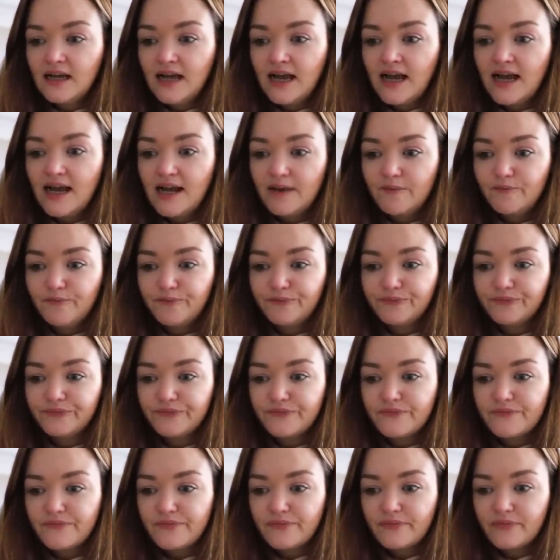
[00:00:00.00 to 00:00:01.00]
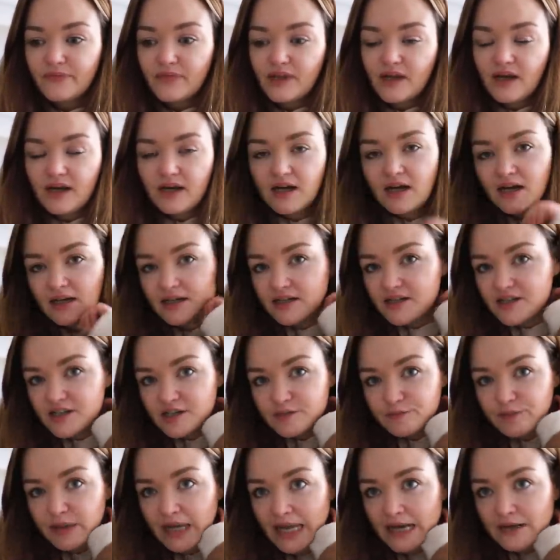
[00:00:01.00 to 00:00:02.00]
I kind of
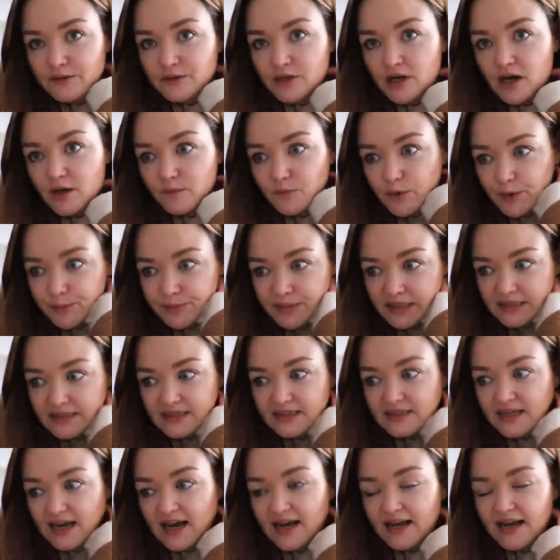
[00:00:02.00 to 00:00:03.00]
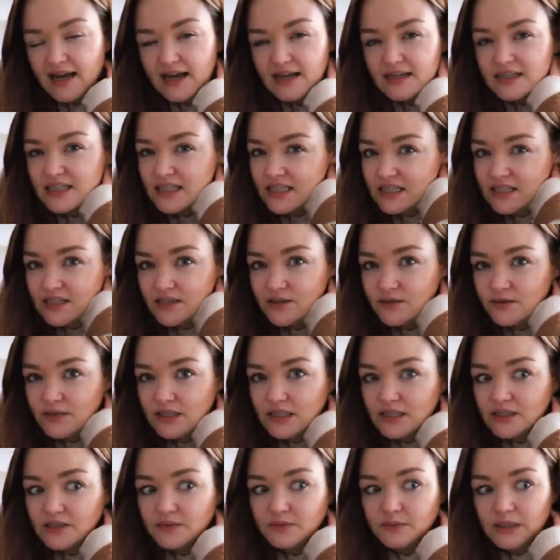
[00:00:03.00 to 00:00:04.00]
just ploughed on with bits that I had to do
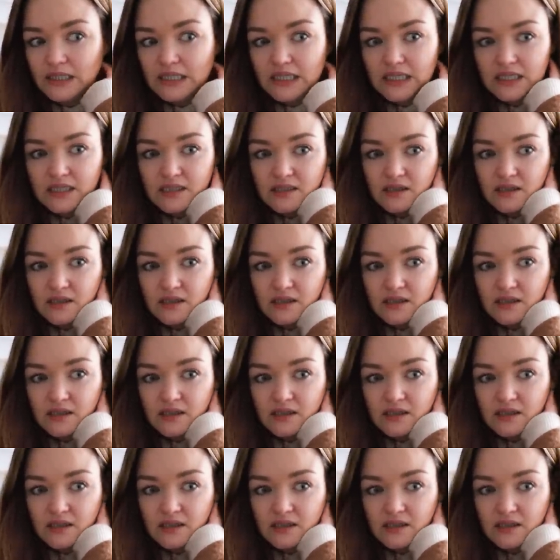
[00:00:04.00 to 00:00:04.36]
this week.